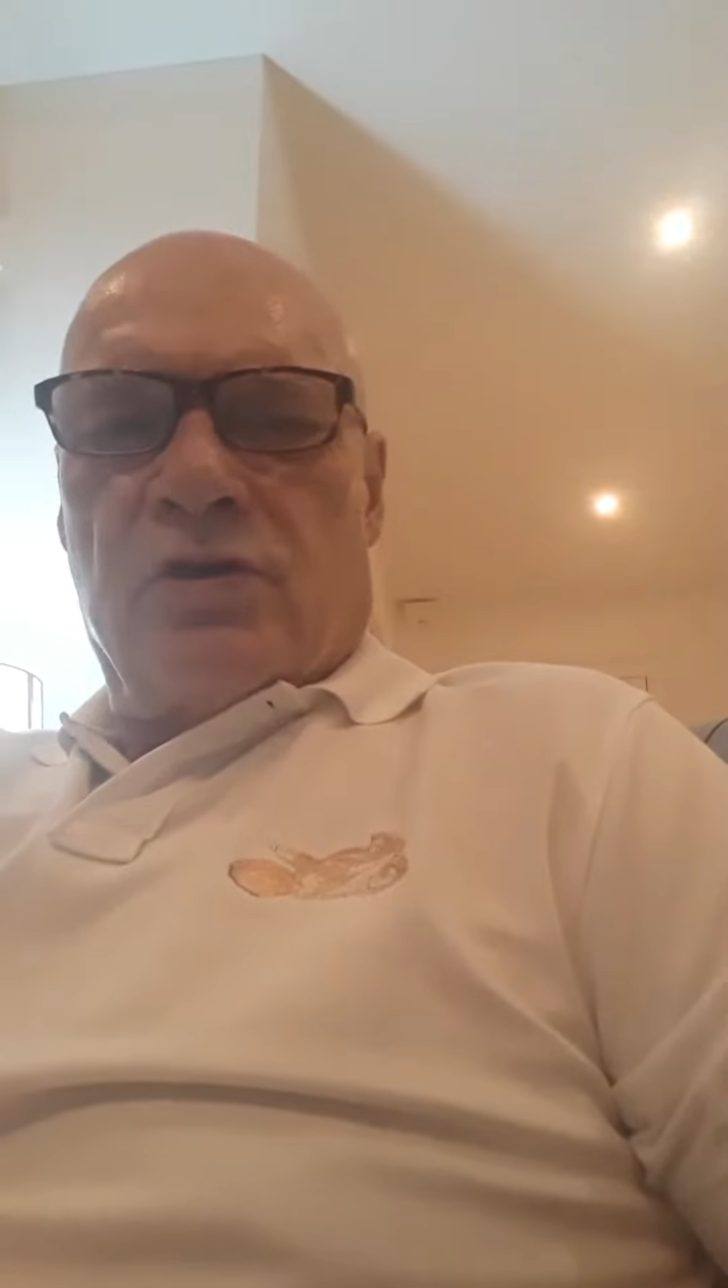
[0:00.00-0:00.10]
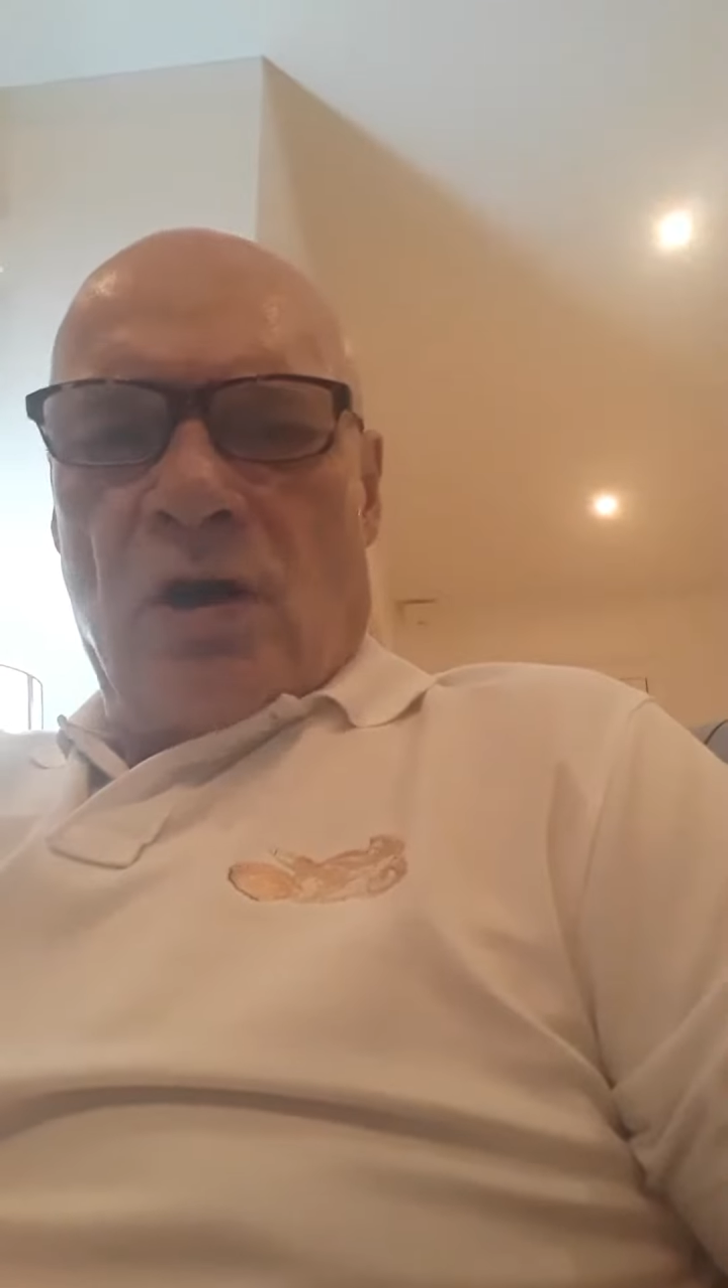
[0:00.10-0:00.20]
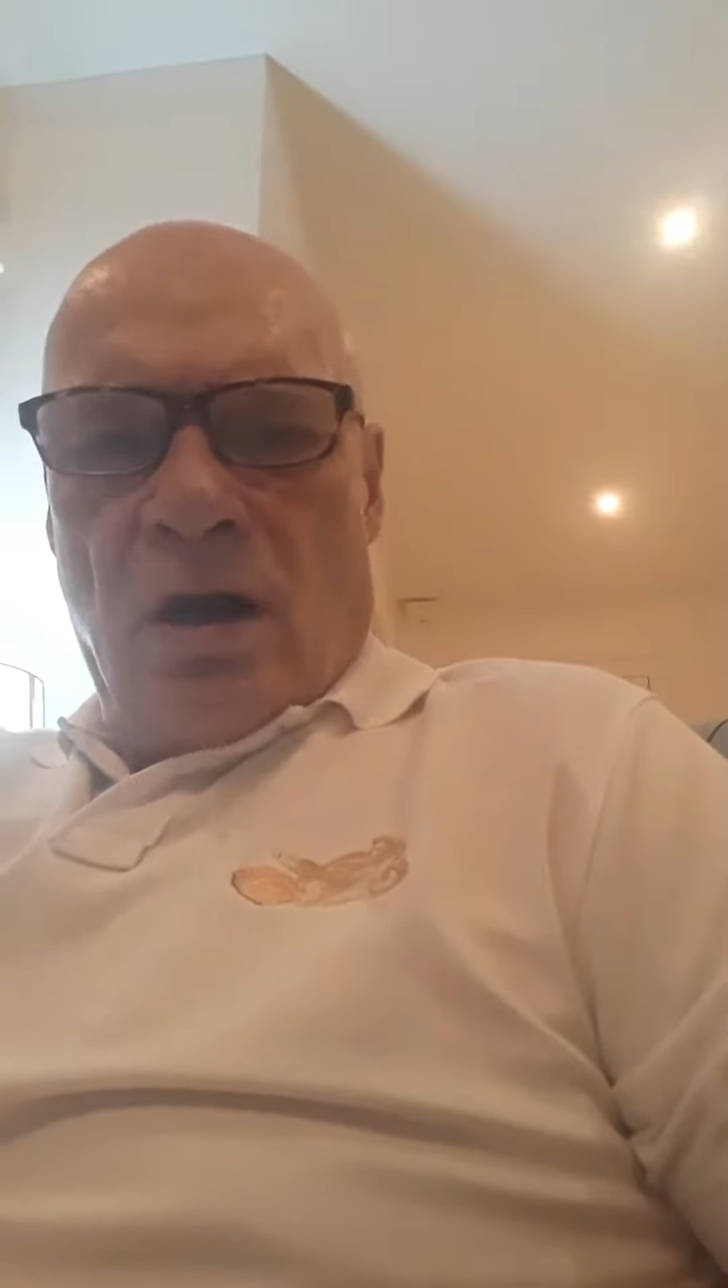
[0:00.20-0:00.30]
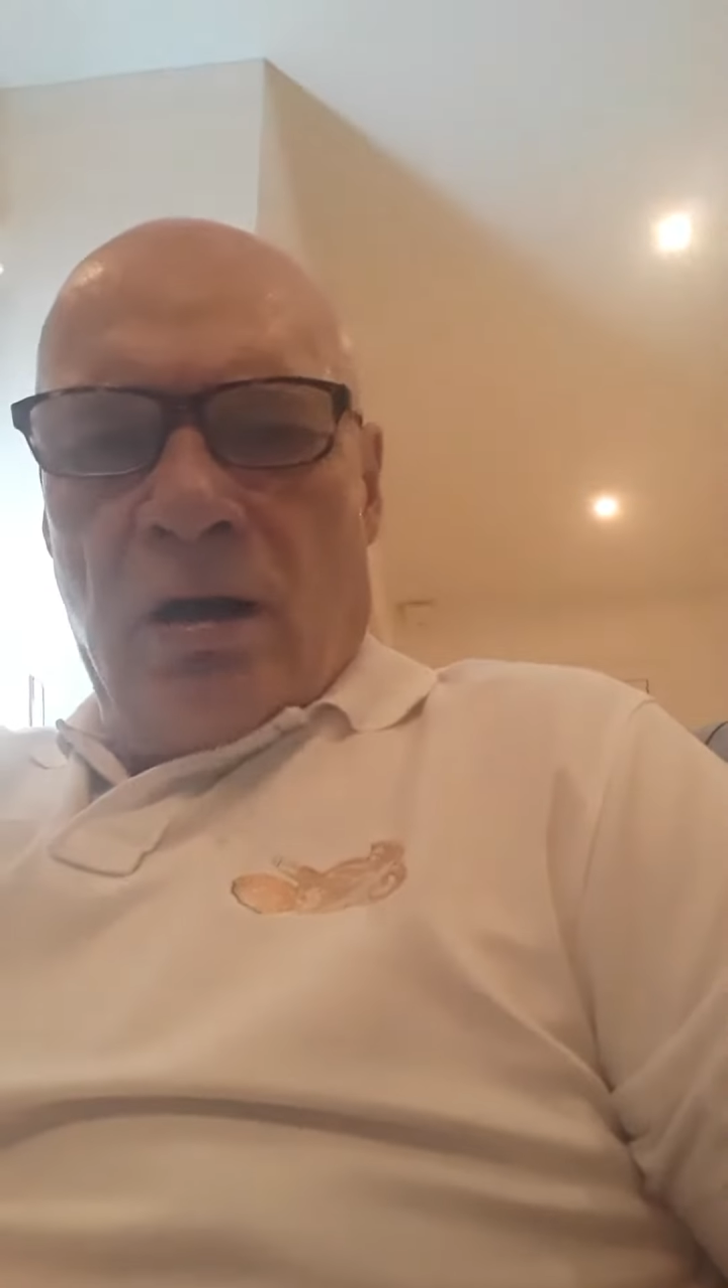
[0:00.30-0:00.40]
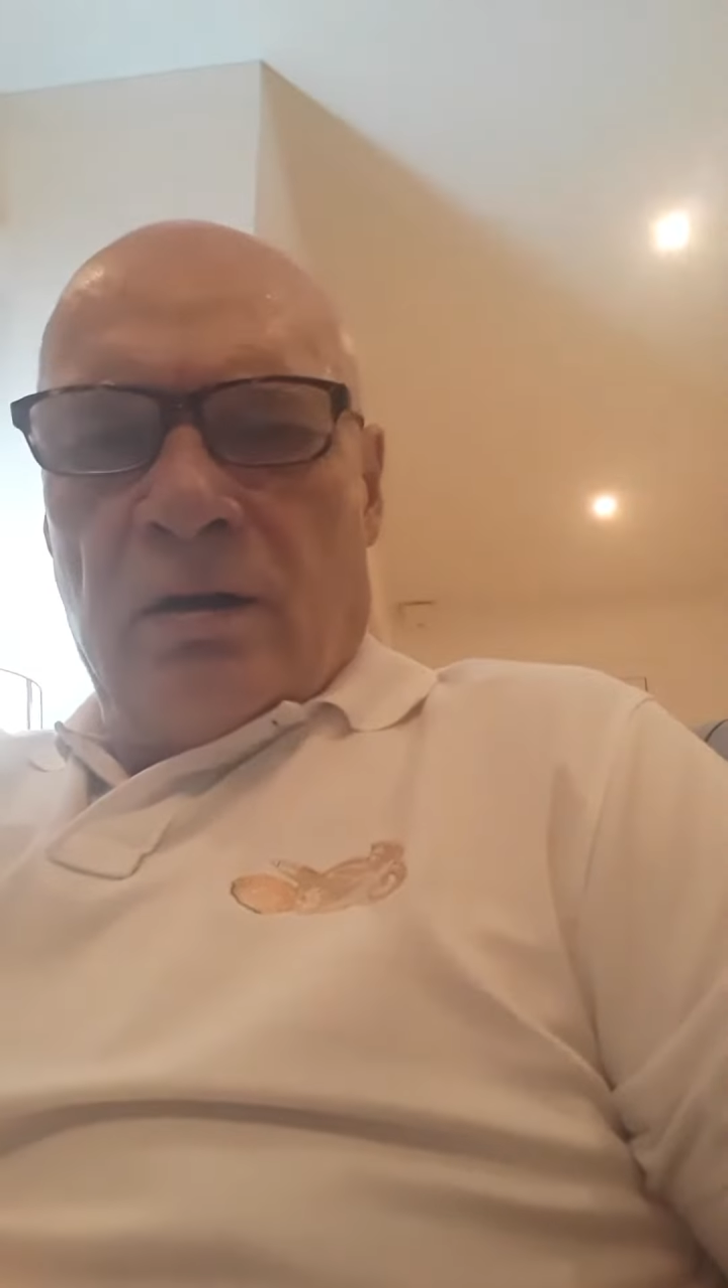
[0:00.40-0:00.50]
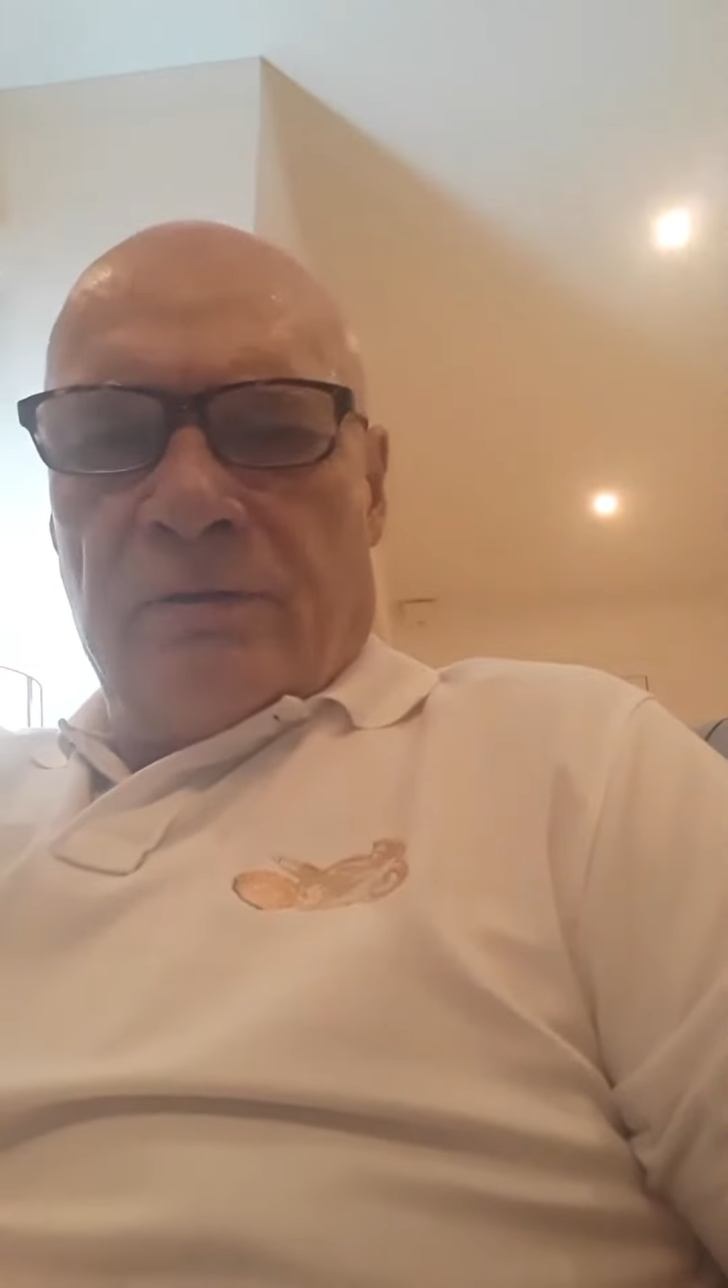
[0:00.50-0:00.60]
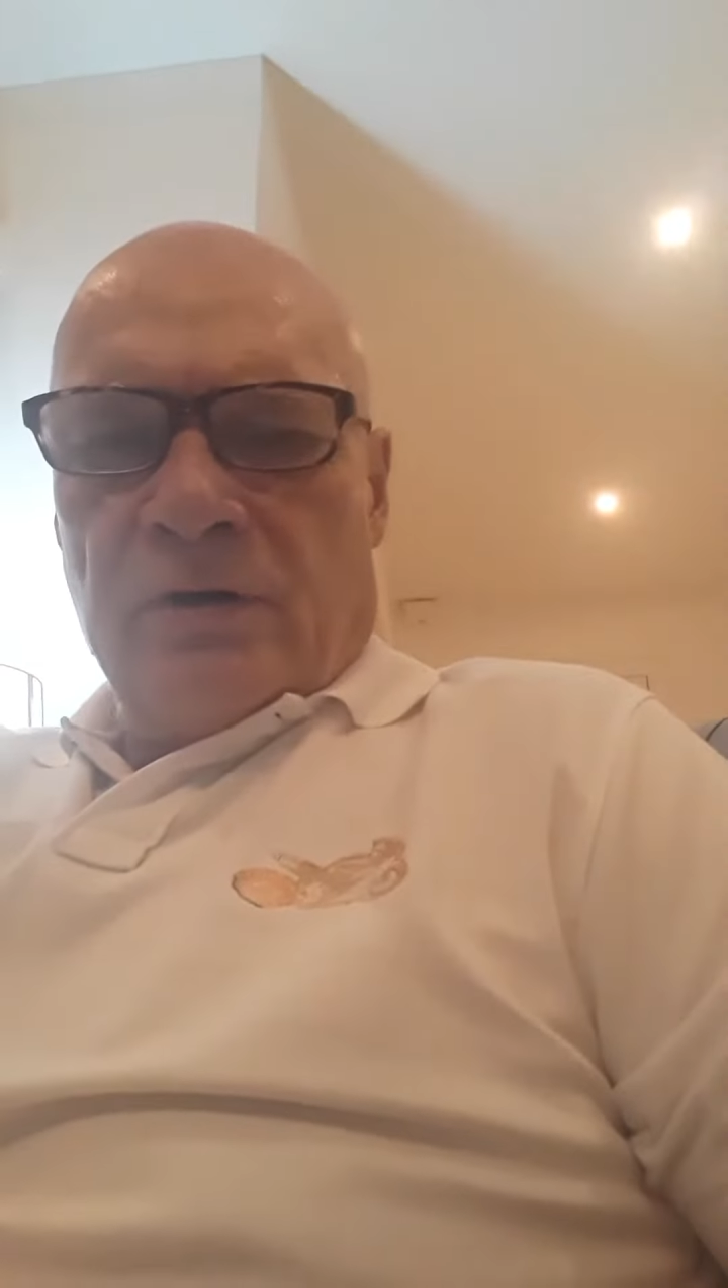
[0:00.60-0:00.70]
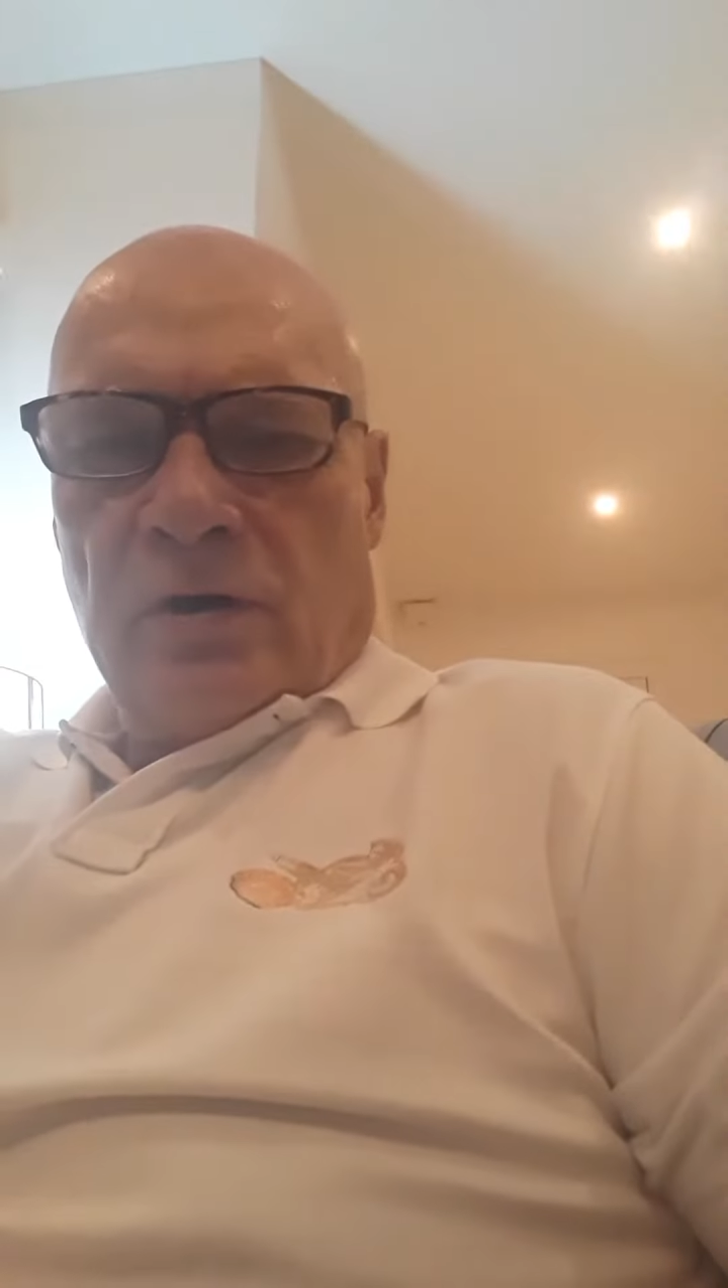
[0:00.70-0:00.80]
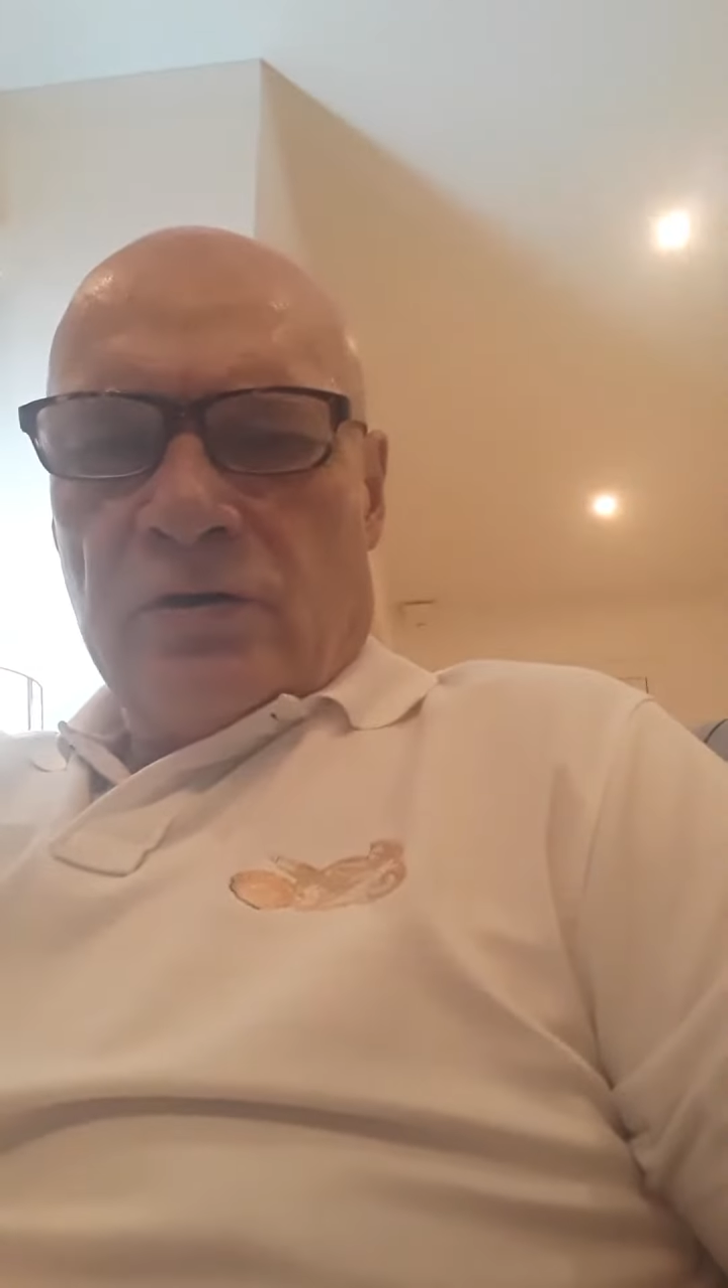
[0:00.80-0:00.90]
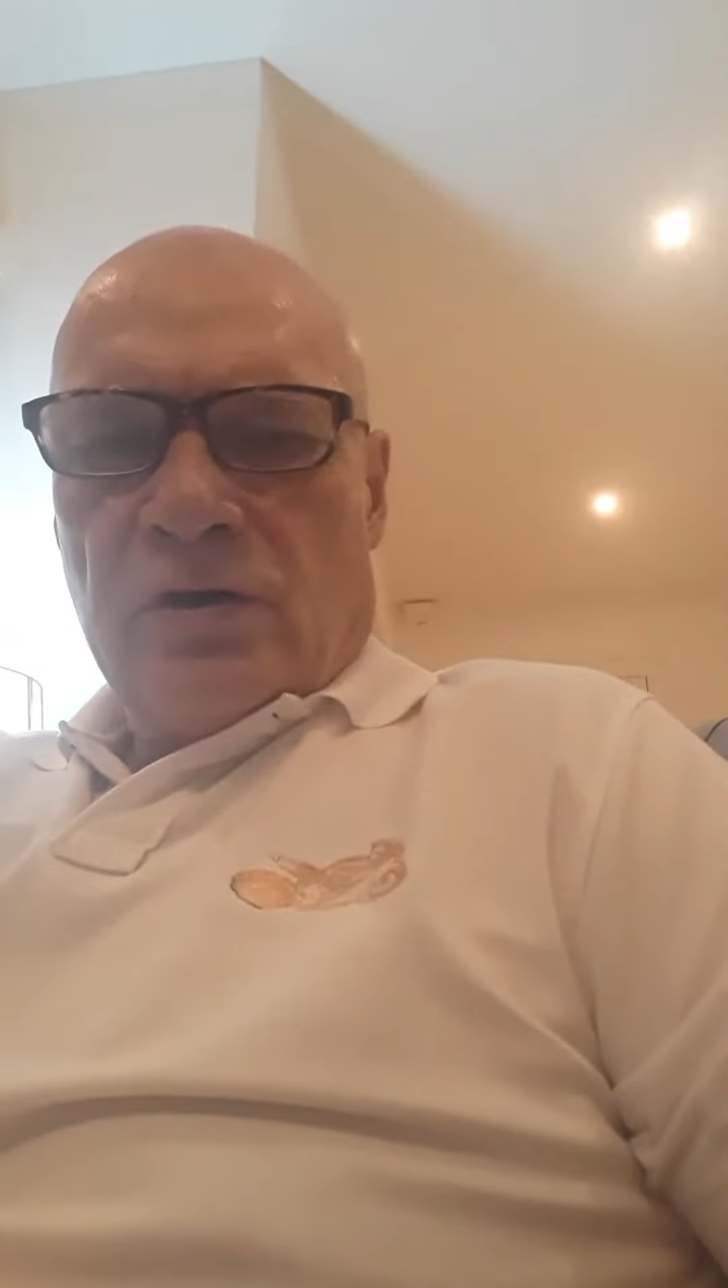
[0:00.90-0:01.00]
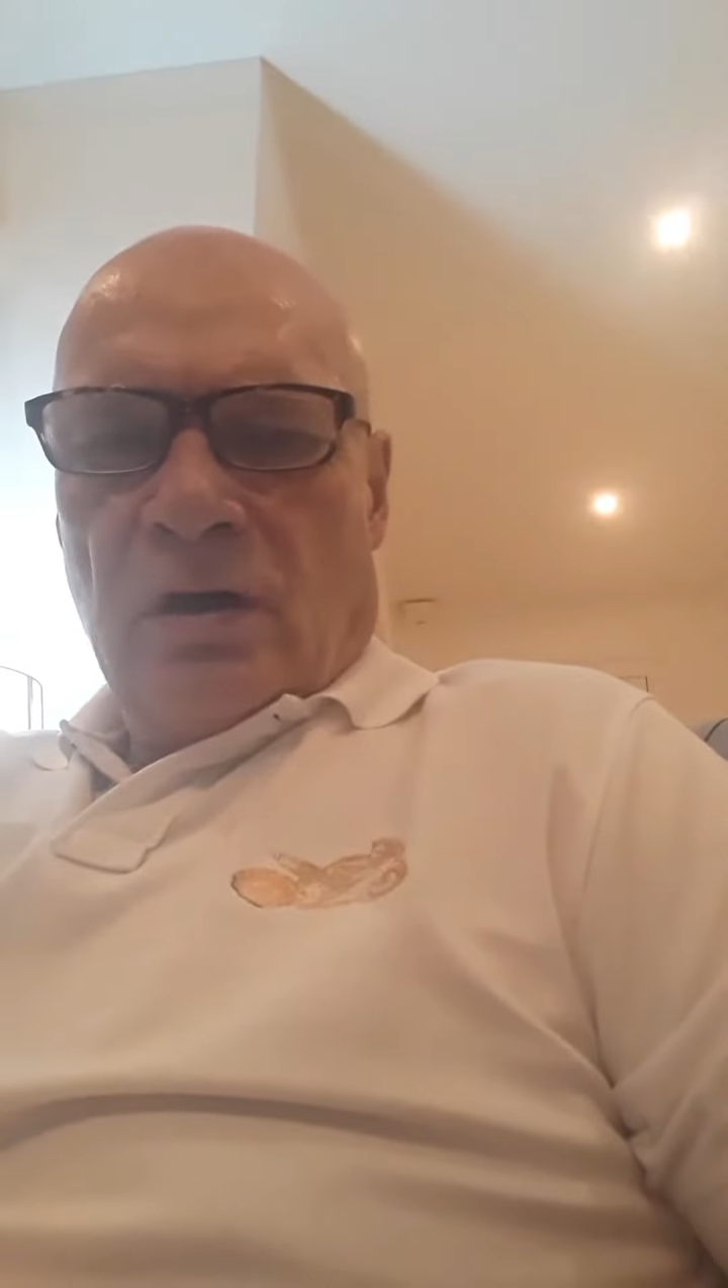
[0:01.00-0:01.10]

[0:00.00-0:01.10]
child of yours